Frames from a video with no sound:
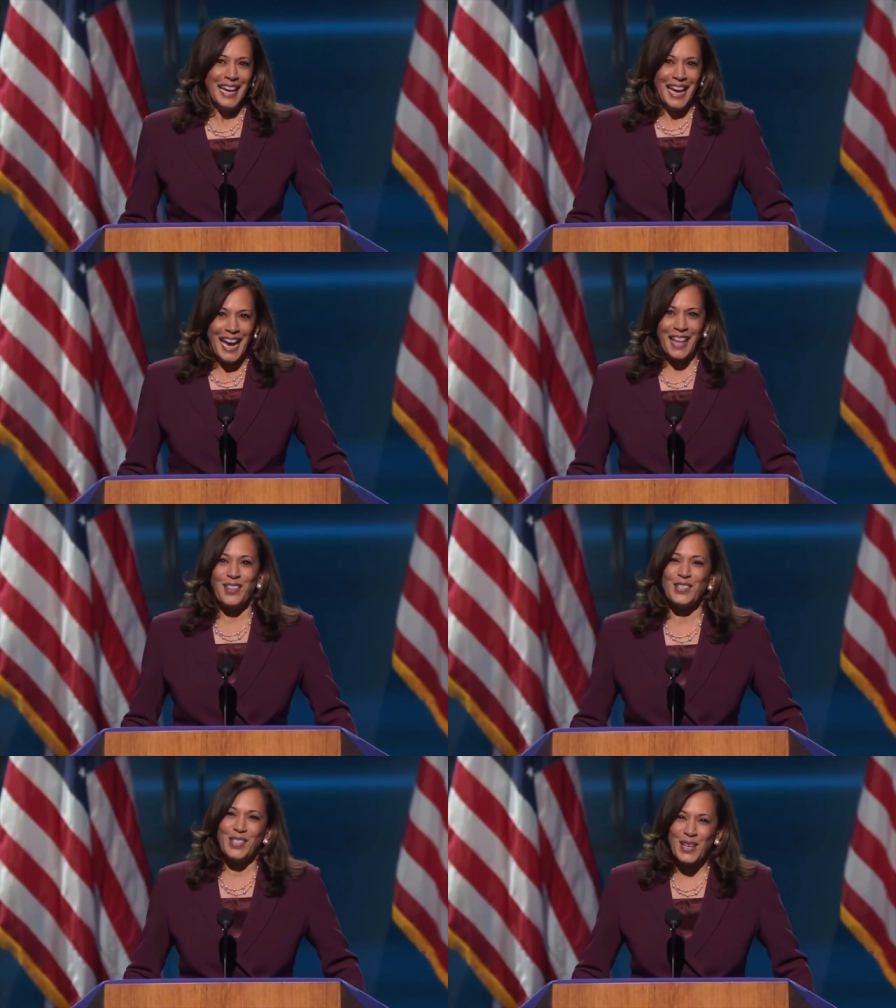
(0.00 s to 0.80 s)
And
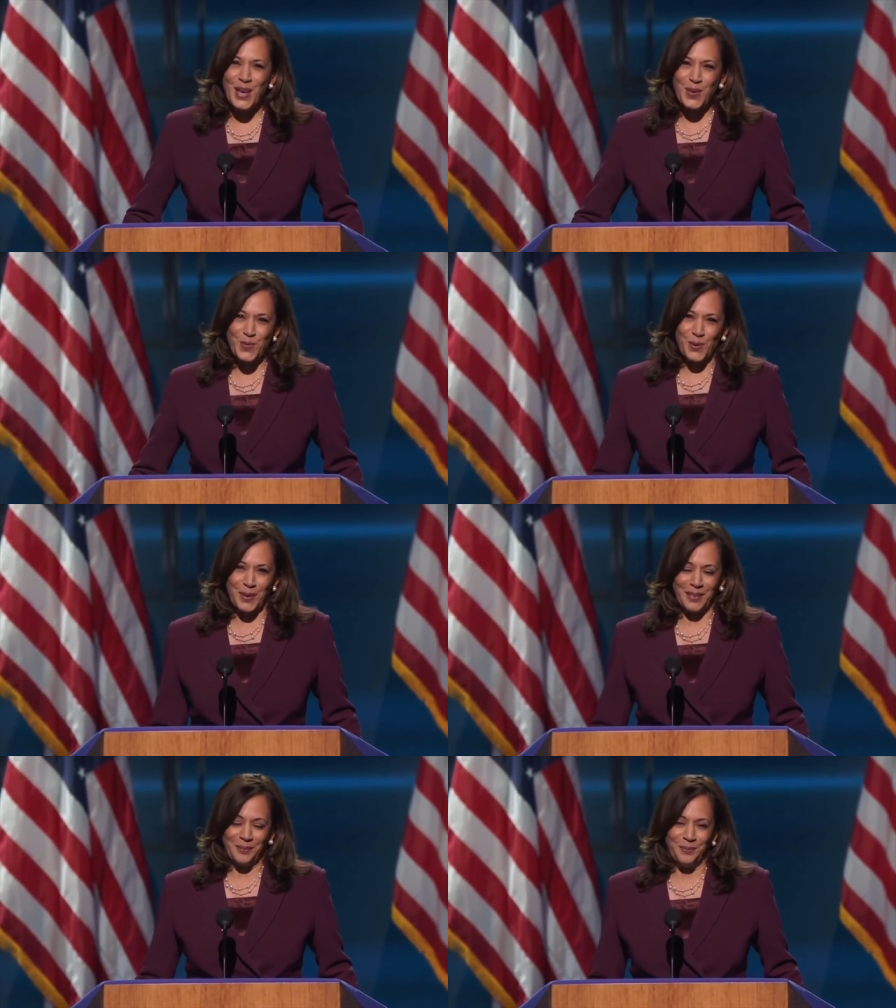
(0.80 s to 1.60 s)
there's another
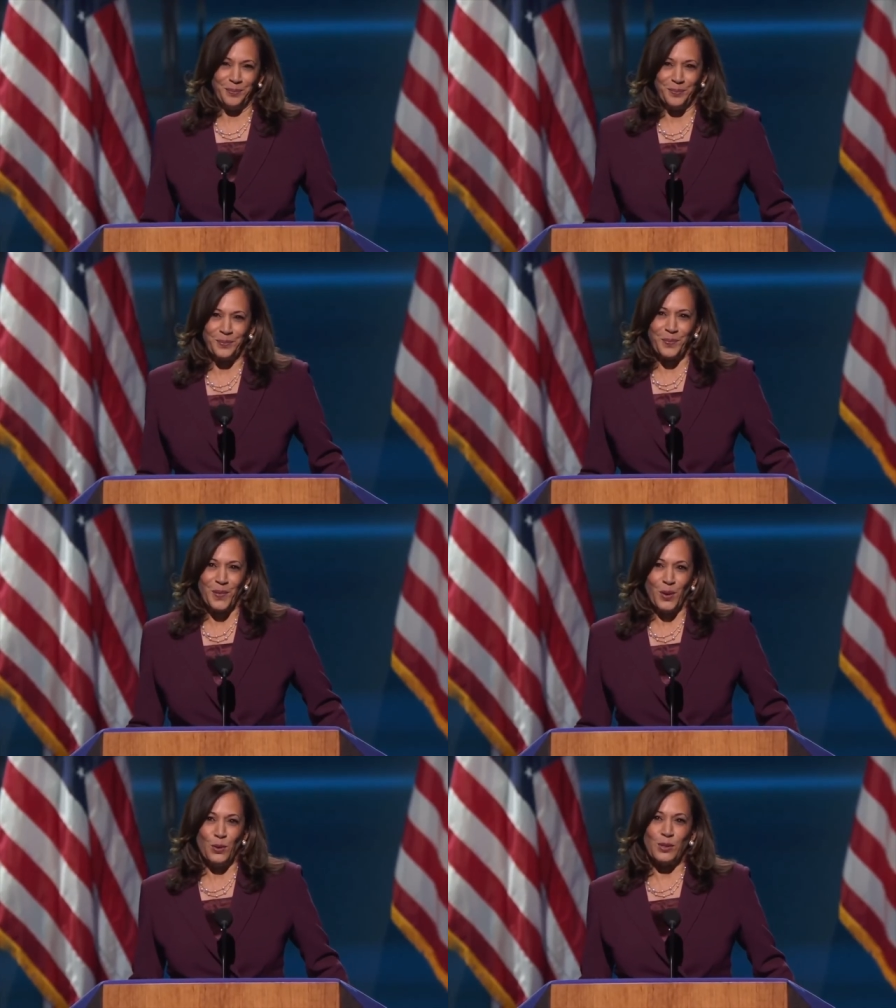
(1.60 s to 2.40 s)
woman
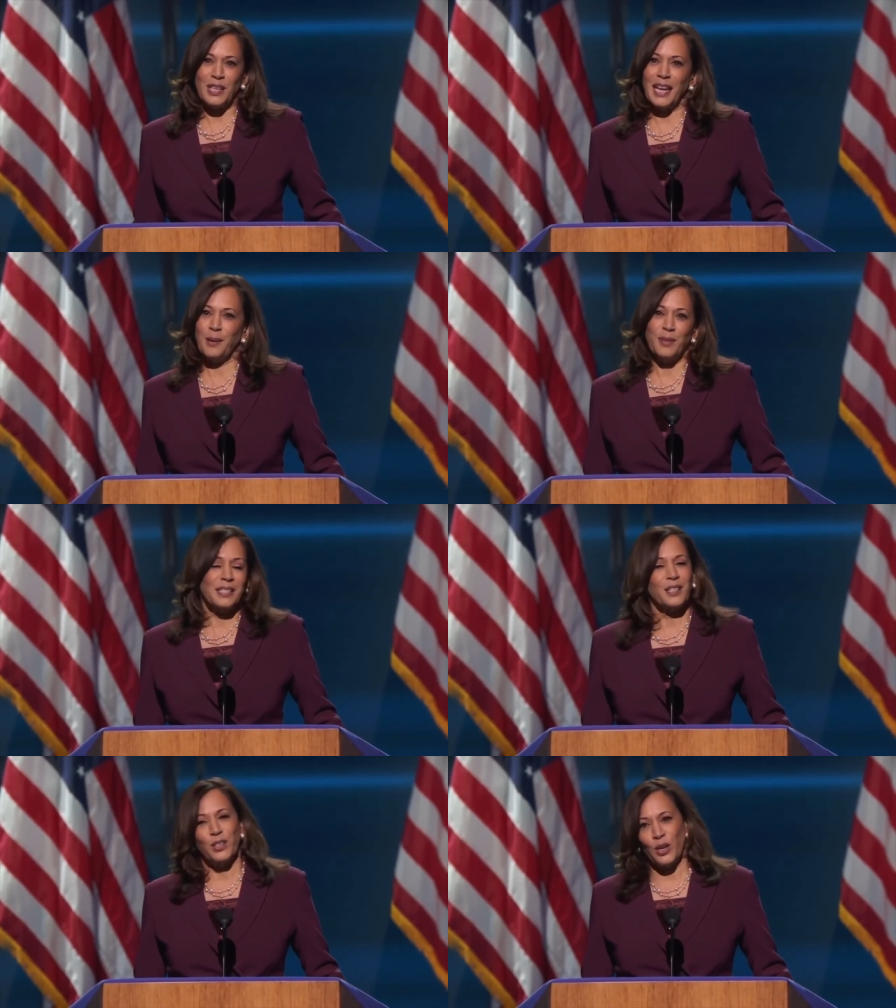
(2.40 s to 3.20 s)
whose name
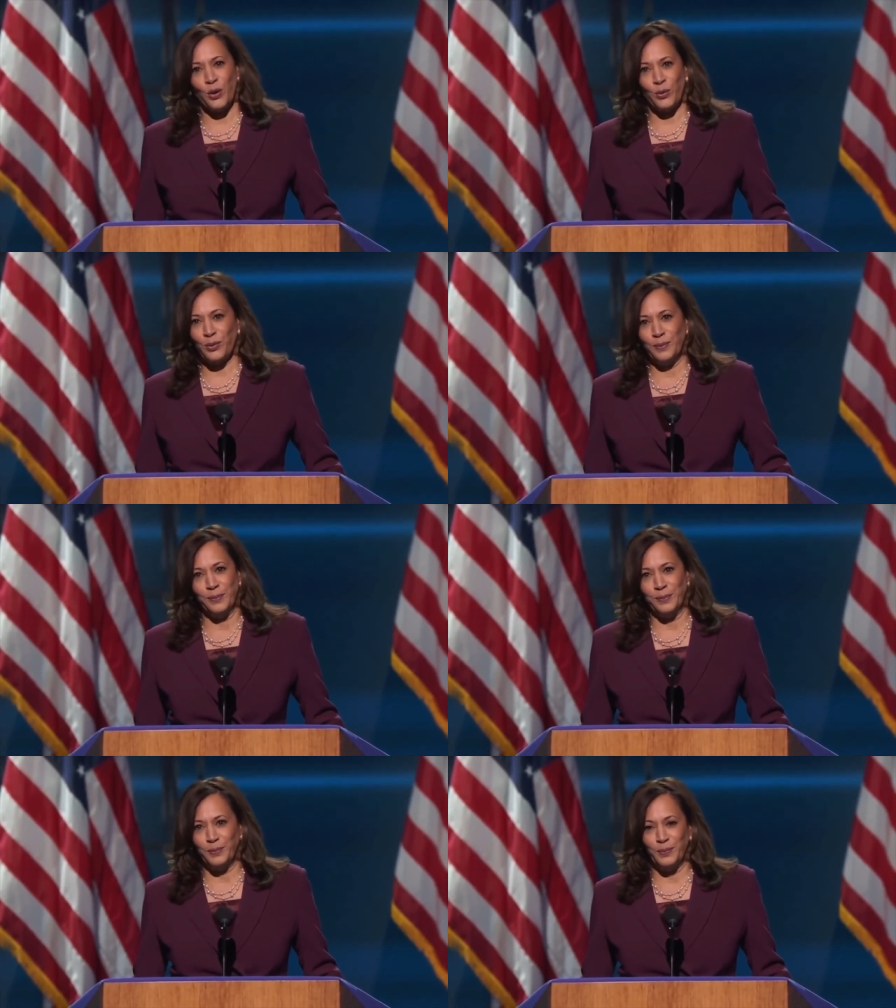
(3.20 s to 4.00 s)
isn't known,
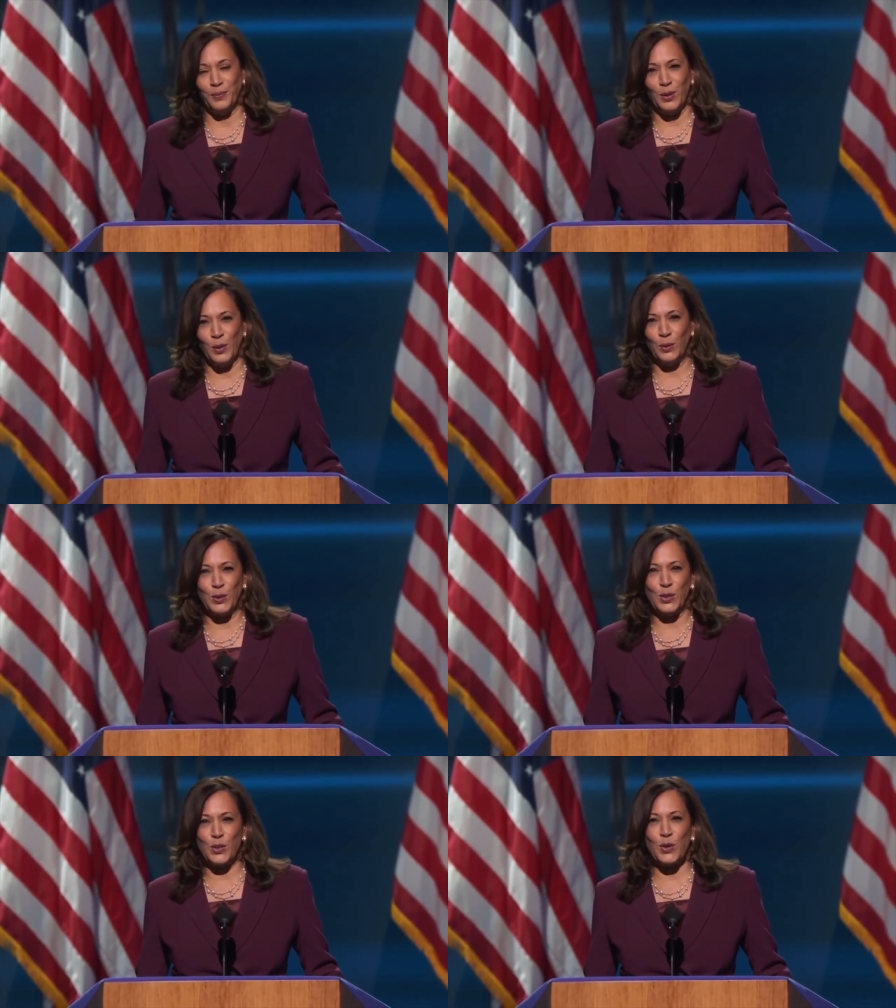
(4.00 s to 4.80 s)
whose
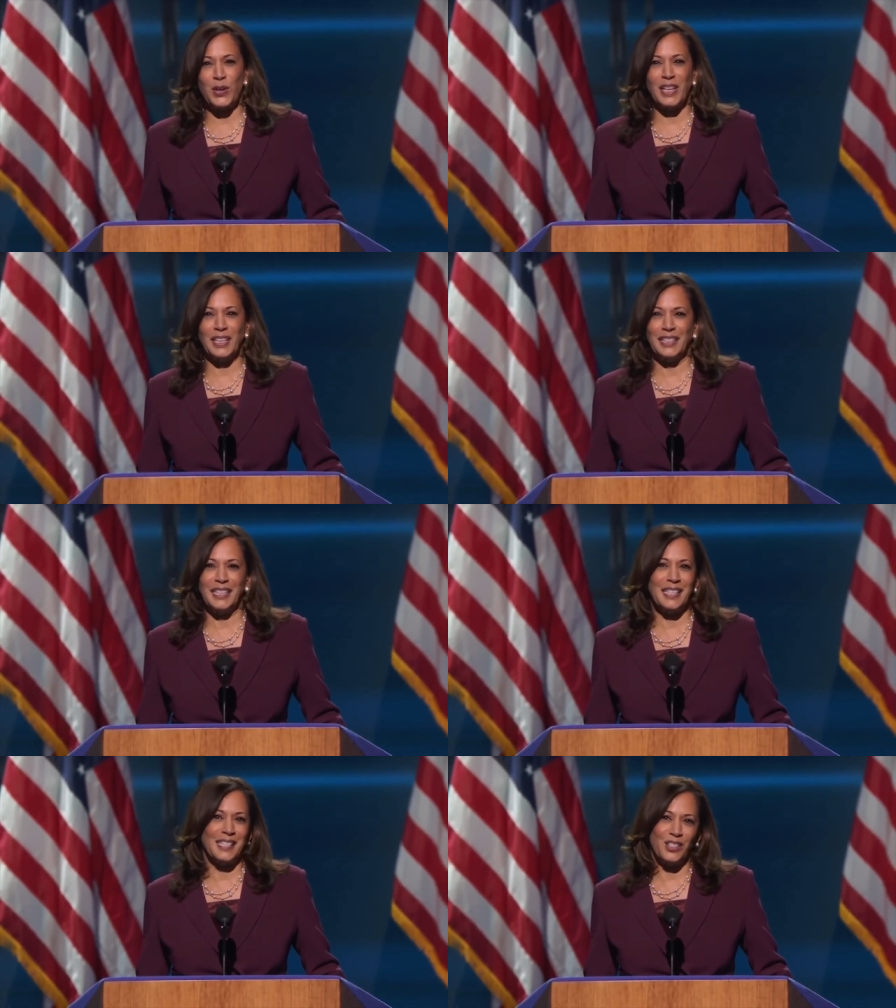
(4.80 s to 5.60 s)
story
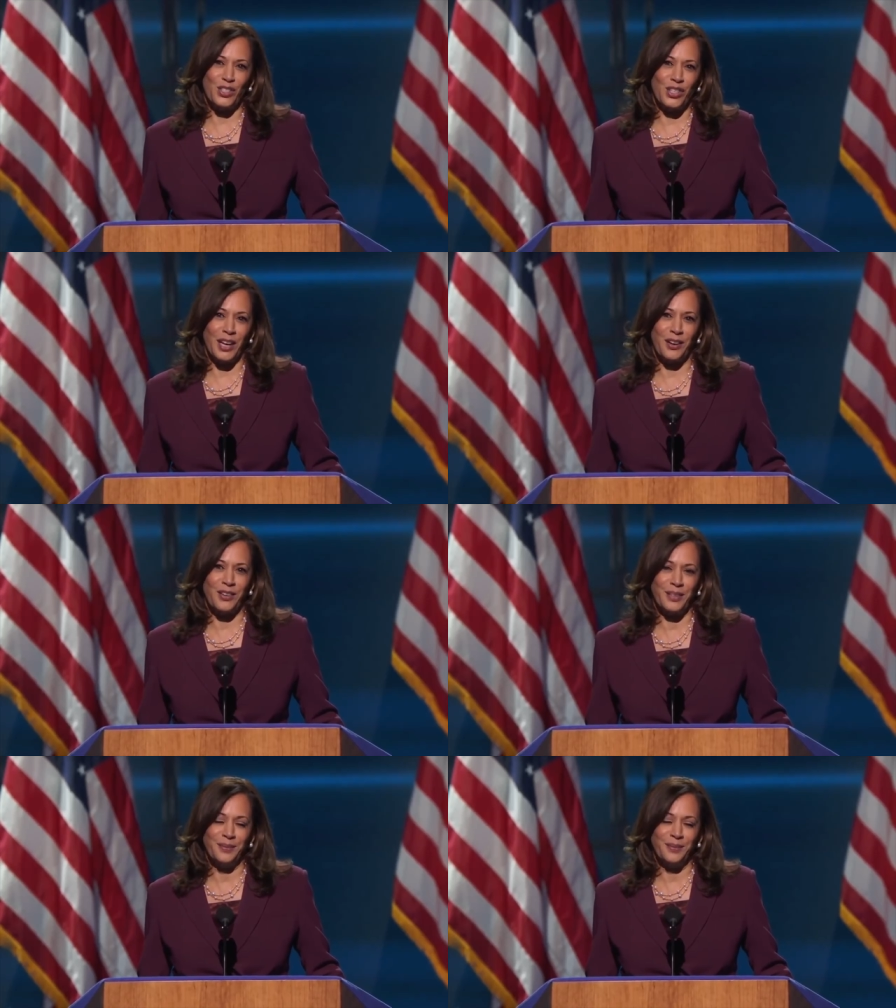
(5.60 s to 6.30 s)
isn't shared,